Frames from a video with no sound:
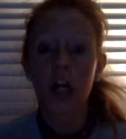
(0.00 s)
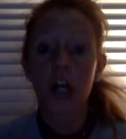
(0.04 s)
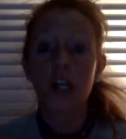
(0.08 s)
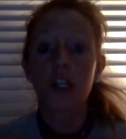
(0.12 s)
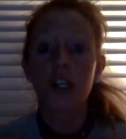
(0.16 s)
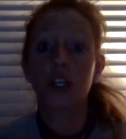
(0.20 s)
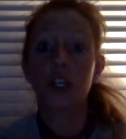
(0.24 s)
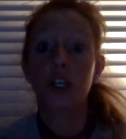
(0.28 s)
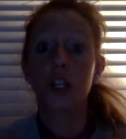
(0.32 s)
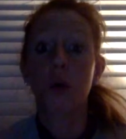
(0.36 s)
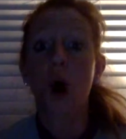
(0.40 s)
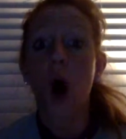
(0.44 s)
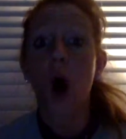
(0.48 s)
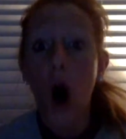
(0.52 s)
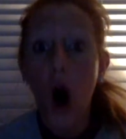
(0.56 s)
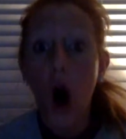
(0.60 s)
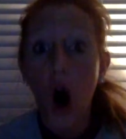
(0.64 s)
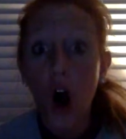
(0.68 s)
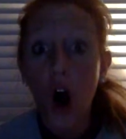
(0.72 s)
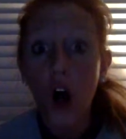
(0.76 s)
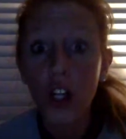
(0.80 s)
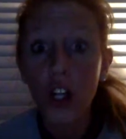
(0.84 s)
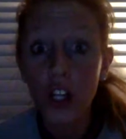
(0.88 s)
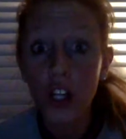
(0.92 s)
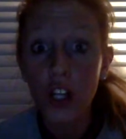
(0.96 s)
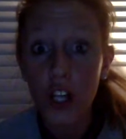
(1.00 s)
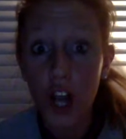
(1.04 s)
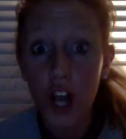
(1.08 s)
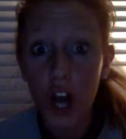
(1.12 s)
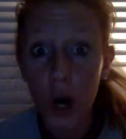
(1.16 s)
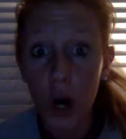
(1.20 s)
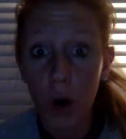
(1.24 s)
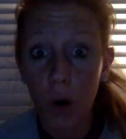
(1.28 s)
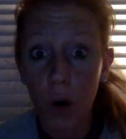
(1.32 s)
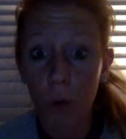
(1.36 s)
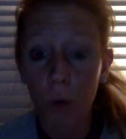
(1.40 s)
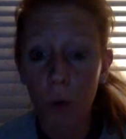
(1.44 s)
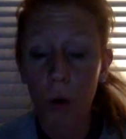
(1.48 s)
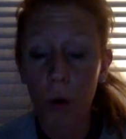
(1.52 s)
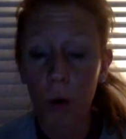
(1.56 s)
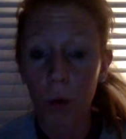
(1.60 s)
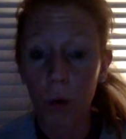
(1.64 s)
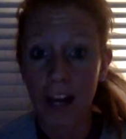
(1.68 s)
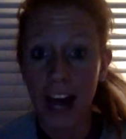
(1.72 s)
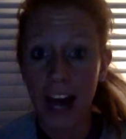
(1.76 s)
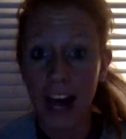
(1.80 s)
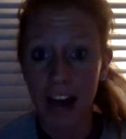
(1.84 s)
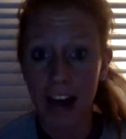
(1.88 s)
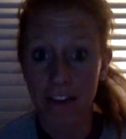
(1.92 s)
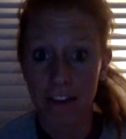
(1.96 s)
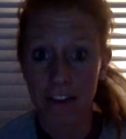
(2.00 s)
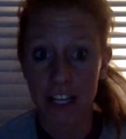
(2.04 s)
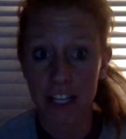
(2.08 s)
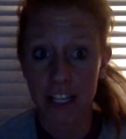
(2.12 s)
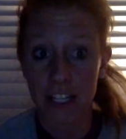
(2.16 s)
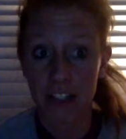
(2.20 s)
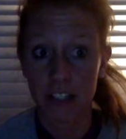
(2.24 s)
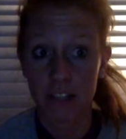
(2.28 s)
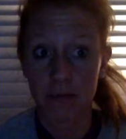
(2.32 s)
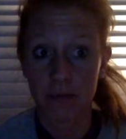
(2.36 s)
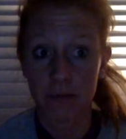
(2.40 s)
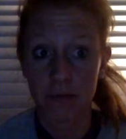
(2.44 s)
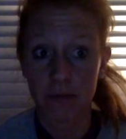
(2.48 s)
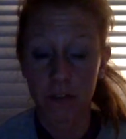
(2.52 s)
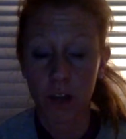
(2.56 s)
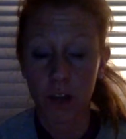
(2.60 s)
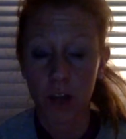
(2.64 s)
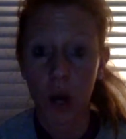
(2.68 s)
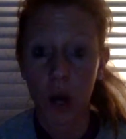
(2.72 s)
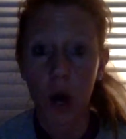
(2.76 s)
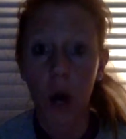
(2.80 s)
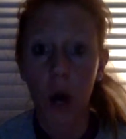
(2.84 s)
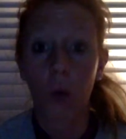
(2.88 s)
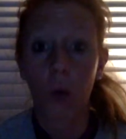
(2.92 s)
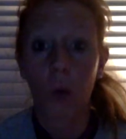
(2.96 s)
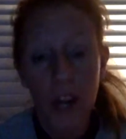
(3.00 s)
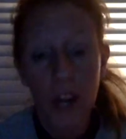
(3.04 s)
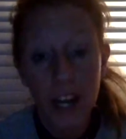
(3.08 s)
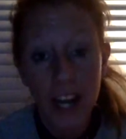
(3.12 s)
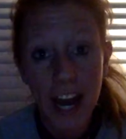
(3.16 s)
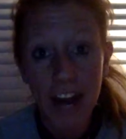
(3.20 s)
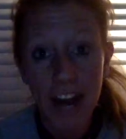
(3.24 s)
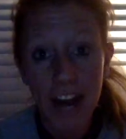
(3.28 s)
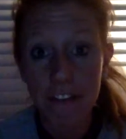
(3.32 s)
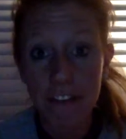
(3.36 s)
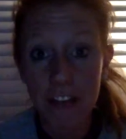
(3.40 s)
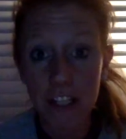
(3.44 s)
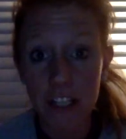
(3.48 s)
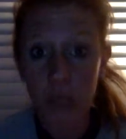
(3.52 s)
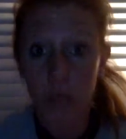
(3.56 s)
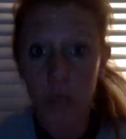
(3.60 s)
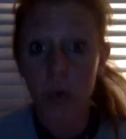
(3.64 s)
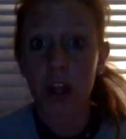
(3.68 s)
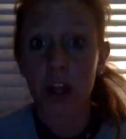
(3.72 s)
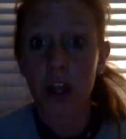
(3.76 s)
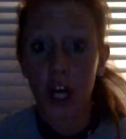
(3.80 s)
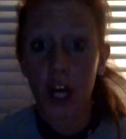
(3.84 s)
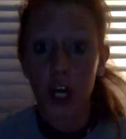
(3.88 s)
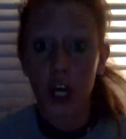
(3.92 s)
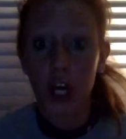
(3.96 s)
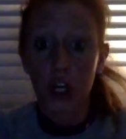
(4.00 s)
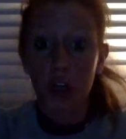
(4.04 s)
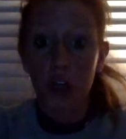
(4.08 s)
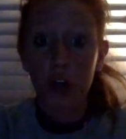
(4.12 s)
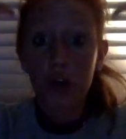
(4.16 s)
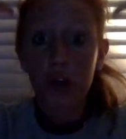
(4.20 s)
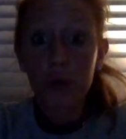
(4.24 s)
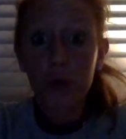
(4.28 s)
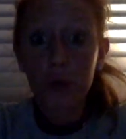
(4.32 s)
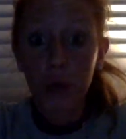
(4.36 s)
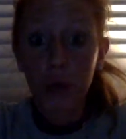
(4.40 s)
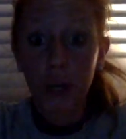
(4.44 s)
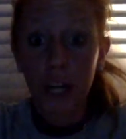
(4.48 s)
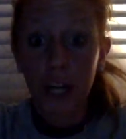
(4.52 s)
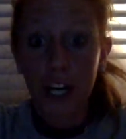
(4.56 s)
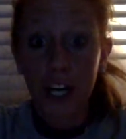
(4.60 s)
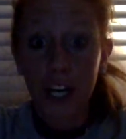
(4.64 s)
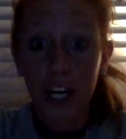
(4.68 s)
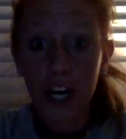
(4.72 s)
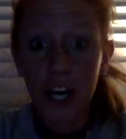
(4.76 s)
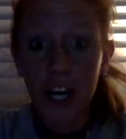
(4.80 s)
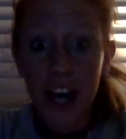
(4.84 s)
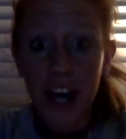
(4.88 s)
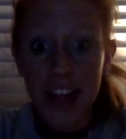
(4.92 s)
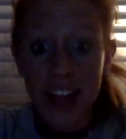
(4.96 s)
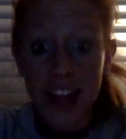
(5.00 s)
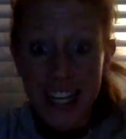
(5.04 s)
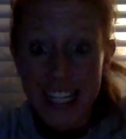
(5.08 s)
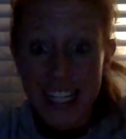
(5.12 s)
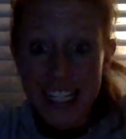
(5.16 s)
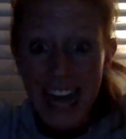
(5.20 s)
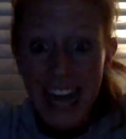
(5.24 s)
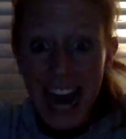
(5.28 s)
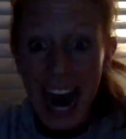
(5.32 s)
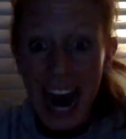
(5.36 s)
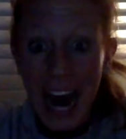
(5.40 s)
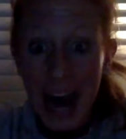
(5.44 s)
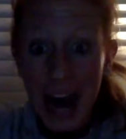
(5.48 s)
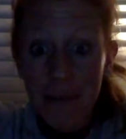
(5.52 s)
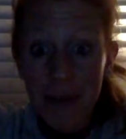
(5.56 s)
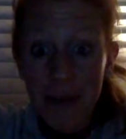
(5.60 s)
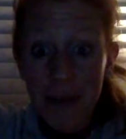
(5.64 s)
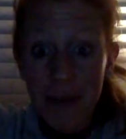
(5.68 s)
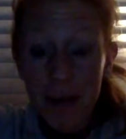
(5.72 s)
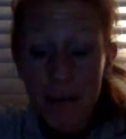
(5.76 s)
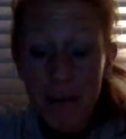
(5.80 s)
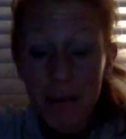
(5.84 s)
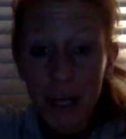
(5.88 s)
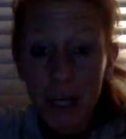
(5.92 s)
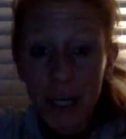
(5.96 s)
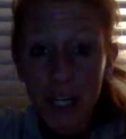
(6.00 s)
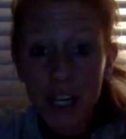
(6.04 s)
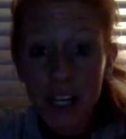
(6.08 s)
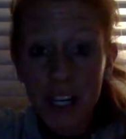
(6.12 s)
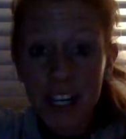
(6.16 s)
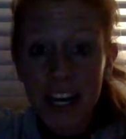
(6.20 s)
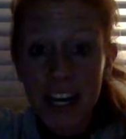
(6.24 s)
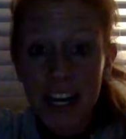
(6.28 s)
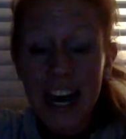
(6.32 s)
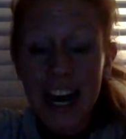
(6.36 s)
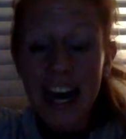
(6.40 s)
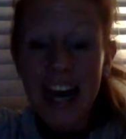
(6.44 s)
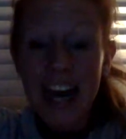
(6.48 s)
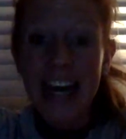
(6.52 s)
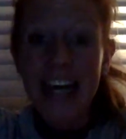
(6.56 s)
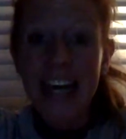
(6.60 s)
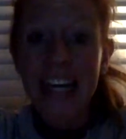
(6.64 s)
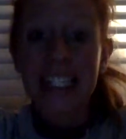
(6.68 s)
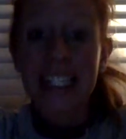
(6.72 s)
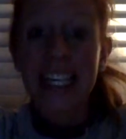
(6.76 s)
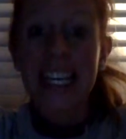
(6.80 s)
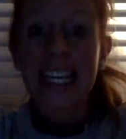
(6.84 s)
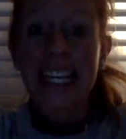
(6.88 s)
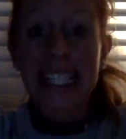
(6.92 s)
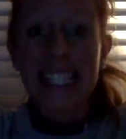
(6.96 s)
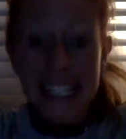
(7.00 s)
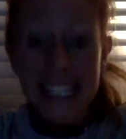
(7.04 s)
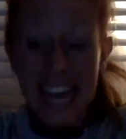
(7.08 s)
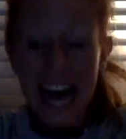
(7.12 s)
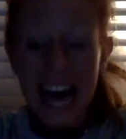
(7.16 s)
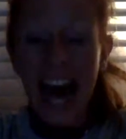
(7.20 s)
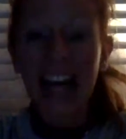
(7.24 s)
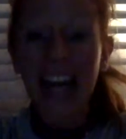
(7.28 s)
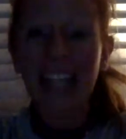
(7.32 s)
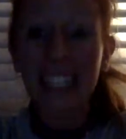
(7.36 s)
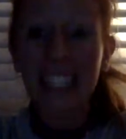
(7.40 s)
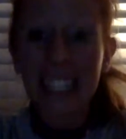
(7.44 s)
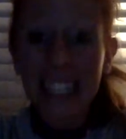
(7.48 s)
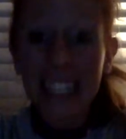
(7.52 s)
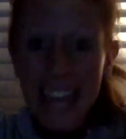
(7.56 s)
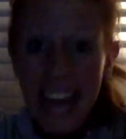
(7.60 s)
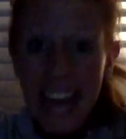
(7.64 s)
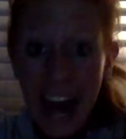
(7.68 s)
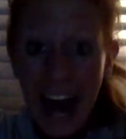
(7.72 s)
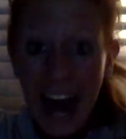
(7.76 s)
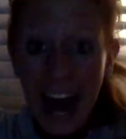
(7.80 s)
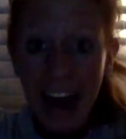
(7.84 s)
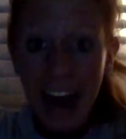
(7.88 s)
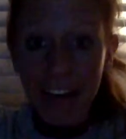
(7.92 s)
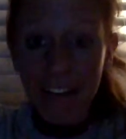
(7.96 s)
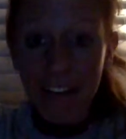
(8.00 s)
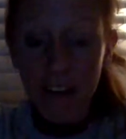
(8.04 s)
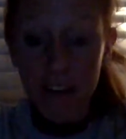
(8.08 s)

So you all know what one half is. One half is when the numerator, the top number, is exactly half